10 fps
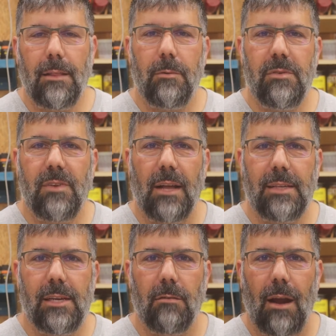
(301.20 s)
that we've got
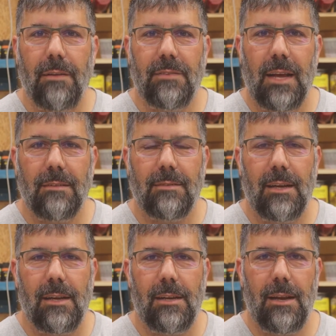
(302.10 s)
the engrave test
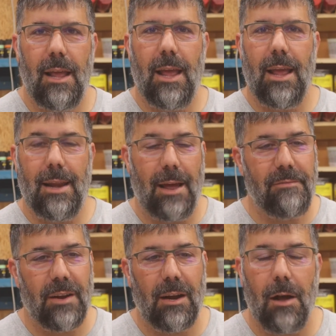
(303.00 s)
done and I
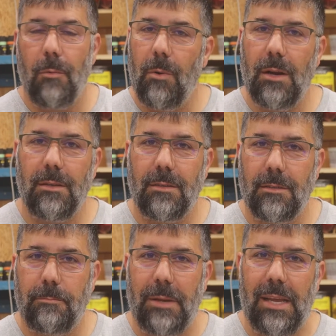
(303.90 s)
figured out what
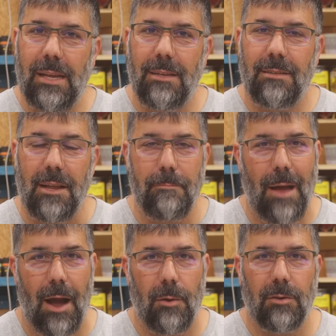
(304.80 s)
speeds and
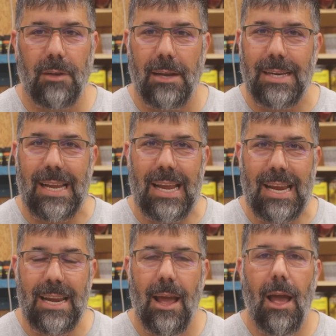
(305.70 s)
powers I
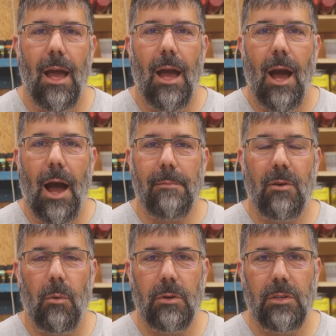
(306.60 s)
need, I'm
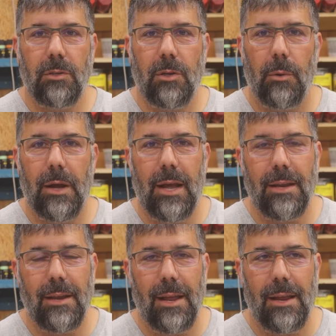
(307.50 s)
going to go
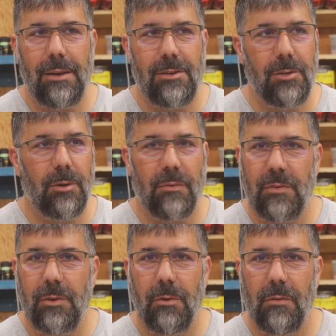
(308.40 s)
ahead and do a
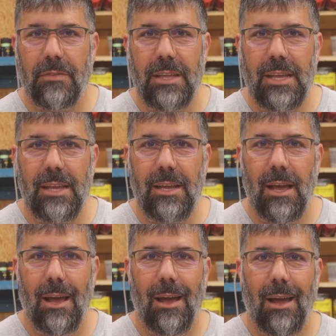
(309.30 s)
few of the
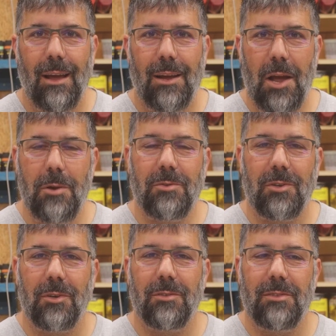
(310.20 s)

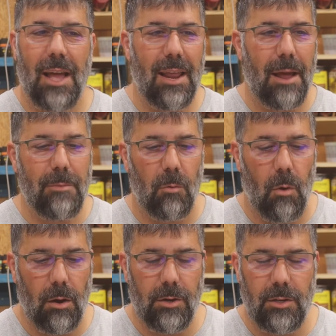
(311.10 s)
coasters that I've been
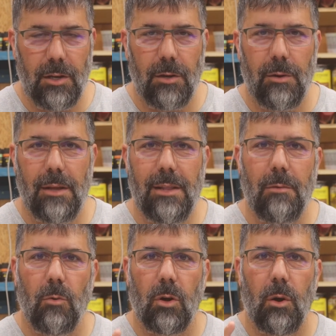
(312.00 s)
wanting to do, and
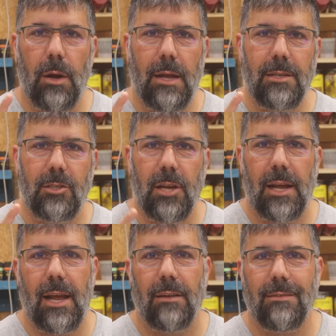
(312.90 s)
then we'll go ahead and
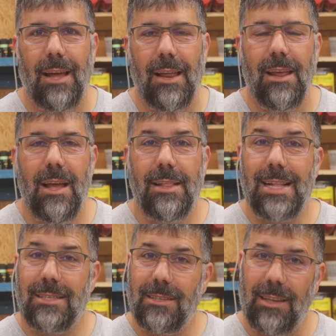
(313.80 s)
check out that
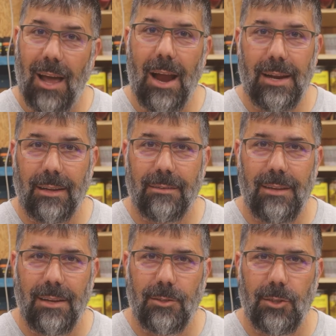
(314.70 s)
slide
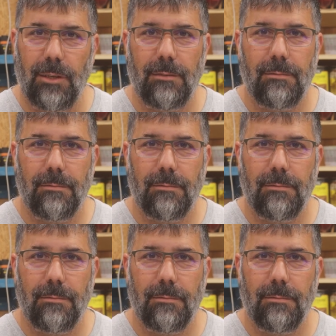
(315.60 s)
extension.